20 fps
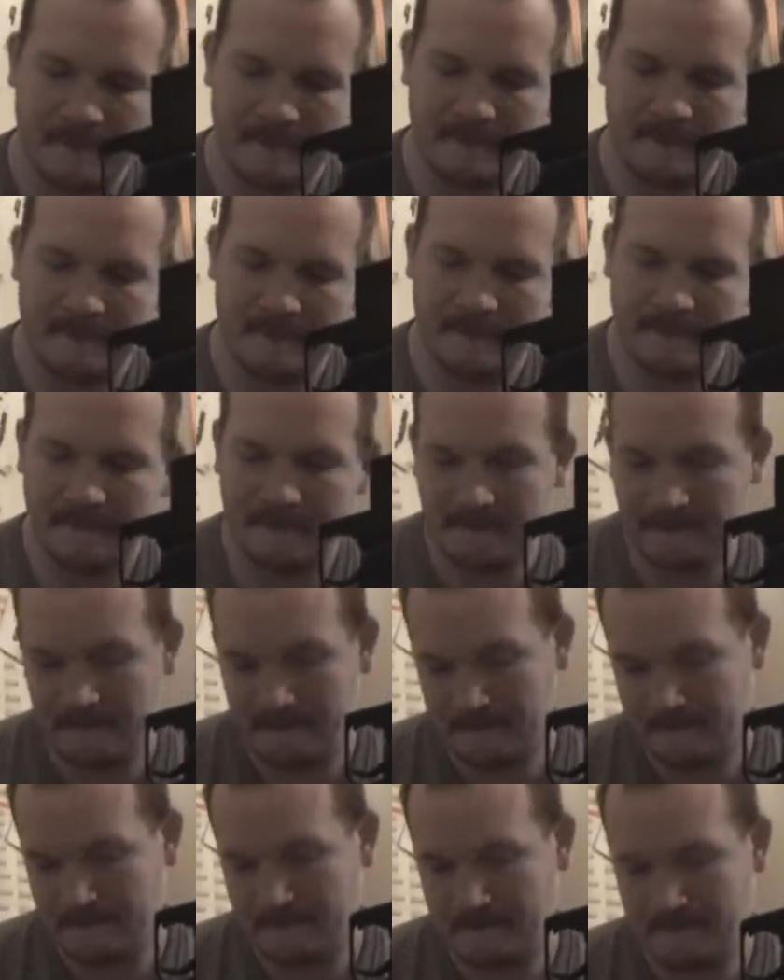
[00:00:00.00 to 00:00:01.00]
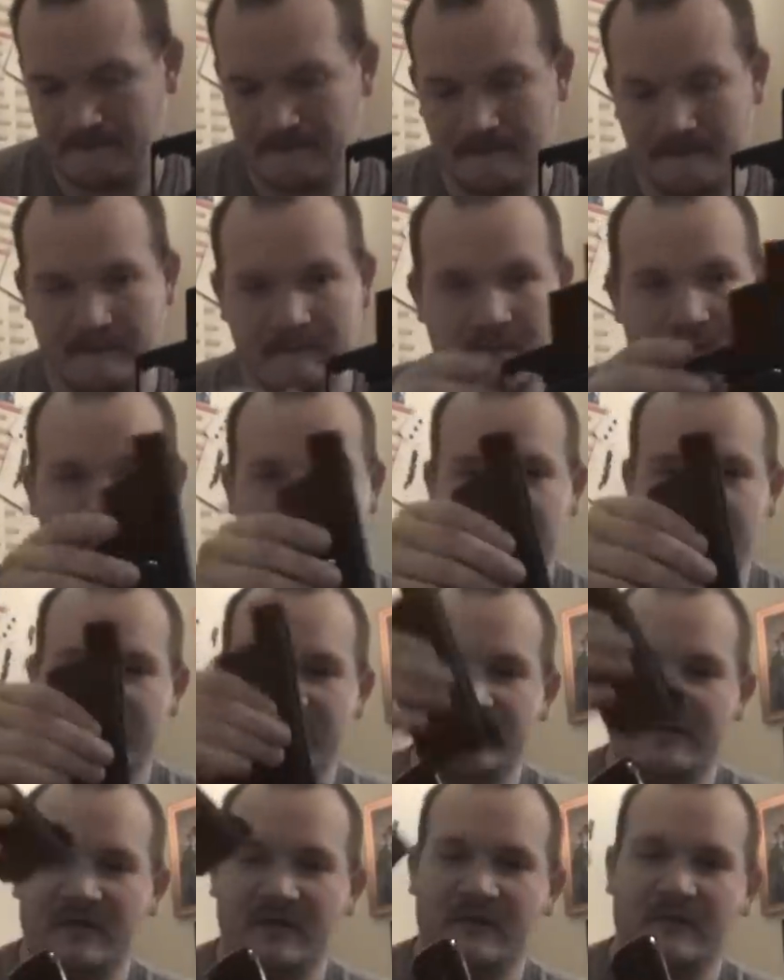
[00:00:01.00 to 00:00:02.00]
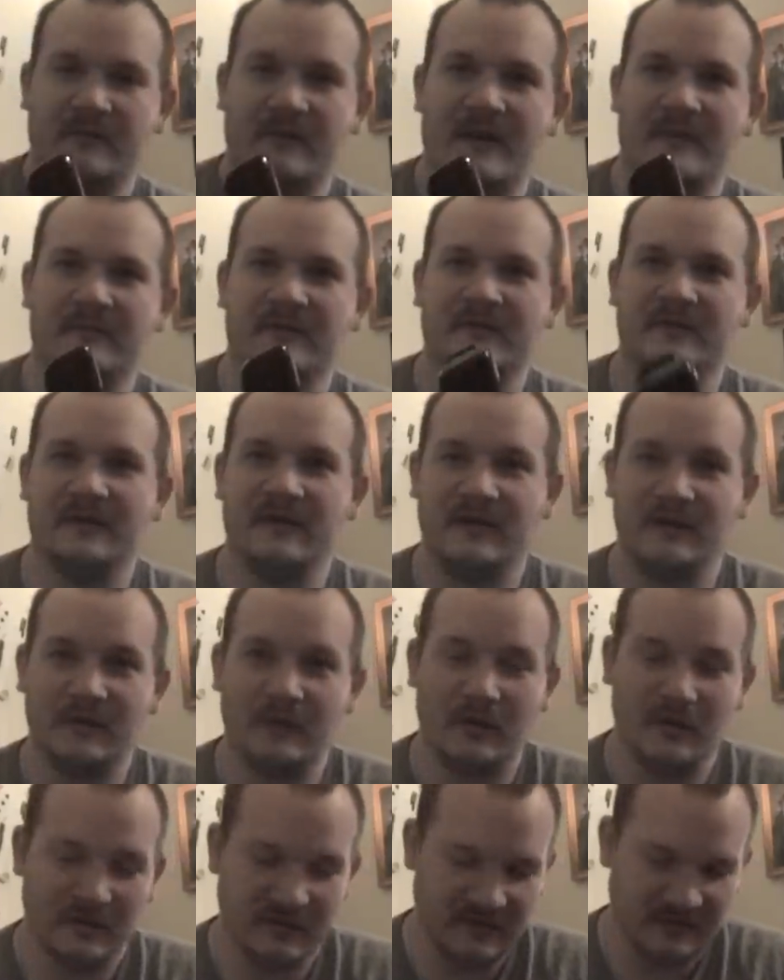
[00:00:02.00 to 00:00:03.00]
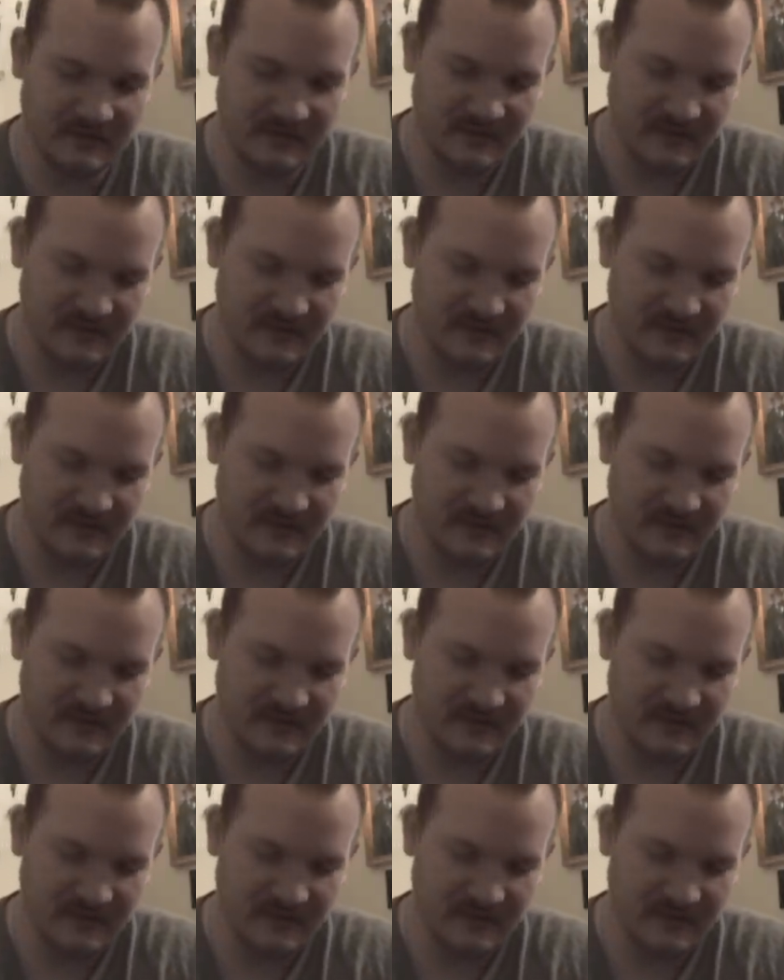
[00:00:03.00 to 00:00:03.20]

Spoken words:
it wasn't until I grabbed it and looked.